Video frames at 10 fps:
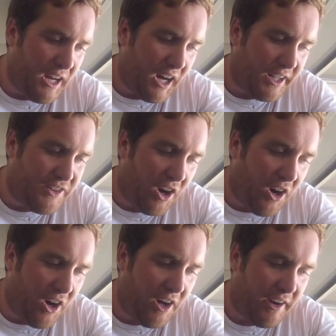a
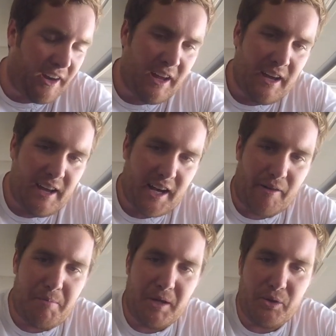ton. And I
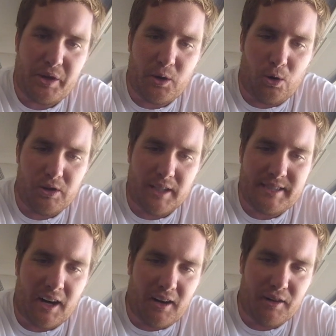repeat, you can hold a
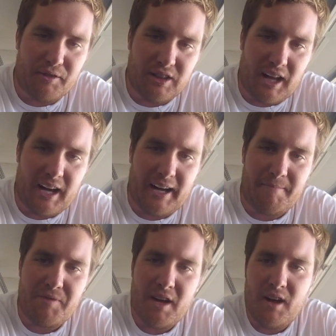ton of
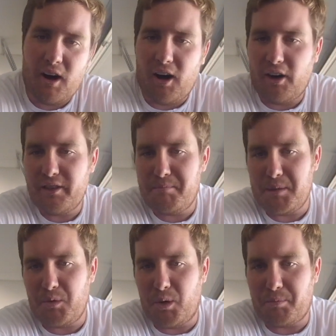line on the
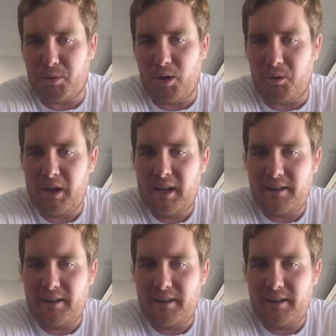BB1 Pro.